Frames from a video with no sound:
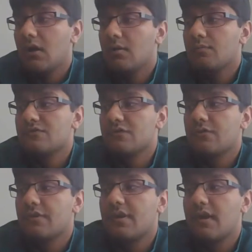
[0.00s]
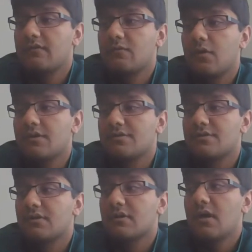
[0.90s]
So the next
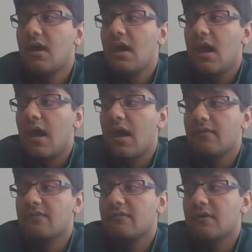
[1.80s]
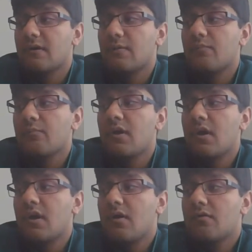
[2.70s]
question asked,
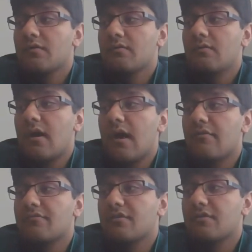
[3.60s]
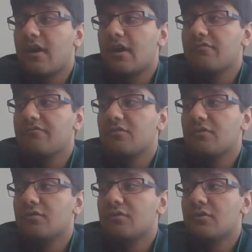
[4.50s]
after a
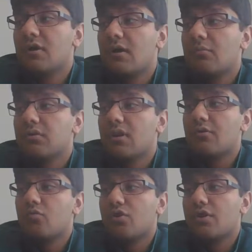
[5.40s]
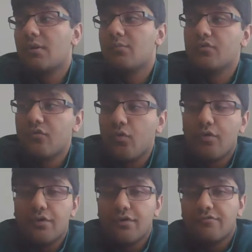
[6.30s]
full blood workup was
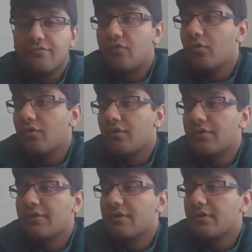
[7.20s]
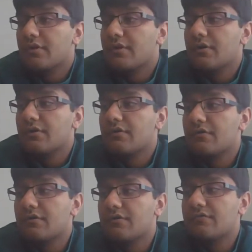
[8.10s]
ordered for
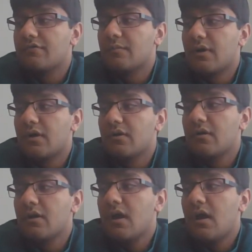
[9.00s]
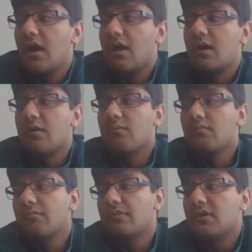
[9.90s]
the female,
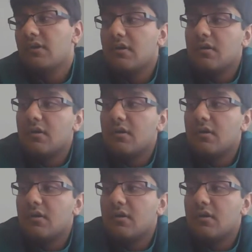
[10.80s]
the